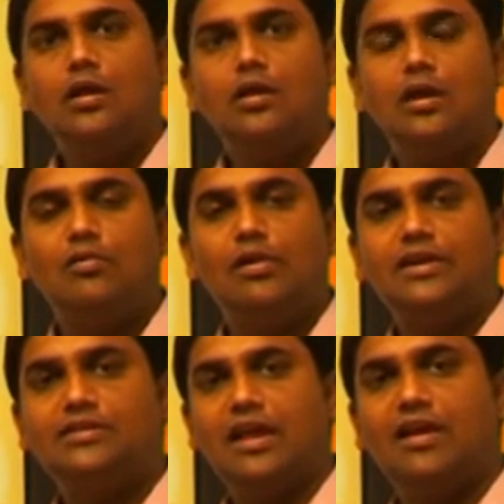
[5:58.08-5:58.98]
Now
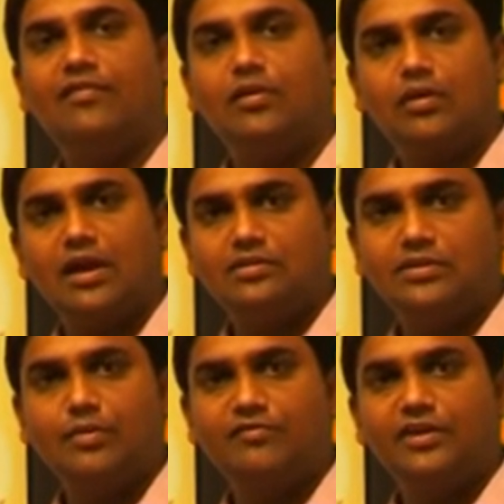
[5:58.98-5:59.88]
let's have a look at
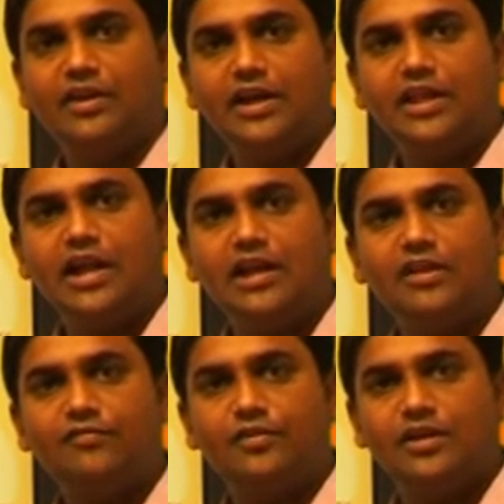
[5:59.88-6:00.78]
some of the trading
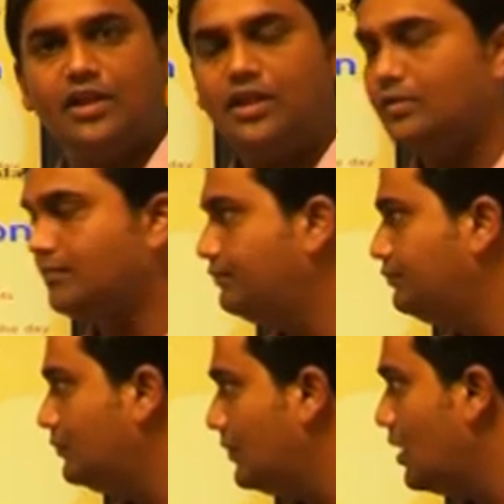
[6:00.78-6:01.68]
ideas for the day.
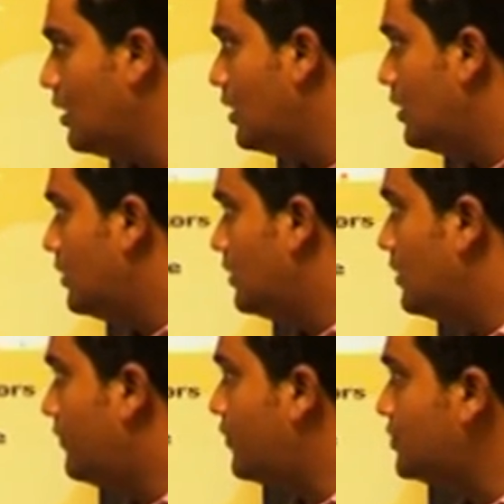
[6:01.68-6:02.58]

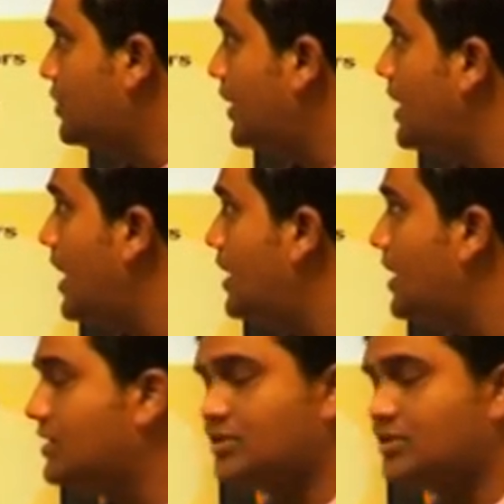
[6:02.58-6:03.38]
The first trading idea is